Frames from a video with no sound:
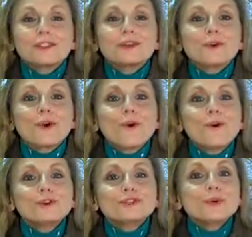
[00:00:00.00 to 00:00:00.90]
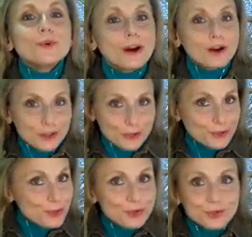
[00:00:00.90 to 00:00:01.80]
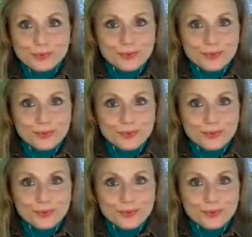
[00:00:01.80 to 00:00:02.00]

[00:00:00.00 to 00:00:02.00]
There are also other good